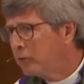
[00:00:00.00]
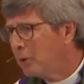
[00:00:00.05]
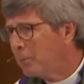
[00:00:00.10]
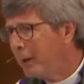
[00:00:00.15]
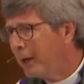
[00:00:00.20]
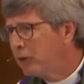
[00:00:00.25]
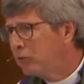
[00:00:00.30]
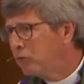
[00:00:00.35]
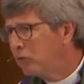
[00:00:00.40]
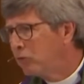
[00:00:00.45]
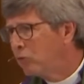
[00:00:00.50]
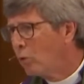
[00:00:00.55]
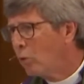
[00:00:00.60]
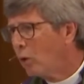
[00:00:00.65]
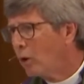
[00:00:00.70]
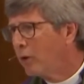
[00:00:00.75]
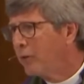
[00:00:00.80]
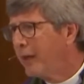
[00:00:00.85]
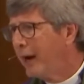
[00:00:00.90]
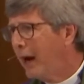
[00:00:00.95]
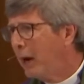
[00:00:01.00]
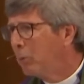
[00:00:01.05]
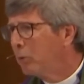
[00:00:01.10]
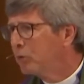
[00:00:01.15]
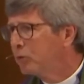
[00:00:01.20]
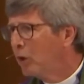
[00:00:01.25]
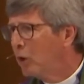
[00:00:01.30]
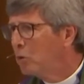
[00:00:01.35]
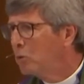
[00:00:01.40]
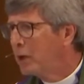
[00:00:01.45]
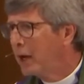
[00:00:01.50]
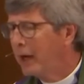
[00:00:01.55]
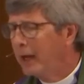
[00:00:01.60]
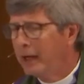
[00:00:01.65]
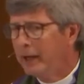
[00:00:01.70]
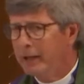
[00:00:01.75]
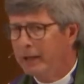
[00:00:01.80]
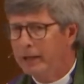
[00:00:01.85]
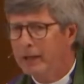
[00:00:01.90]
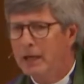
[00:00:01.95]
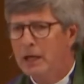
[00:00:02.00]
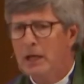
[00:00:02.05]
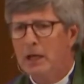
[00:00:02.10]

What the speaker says: to make sure that I was okay,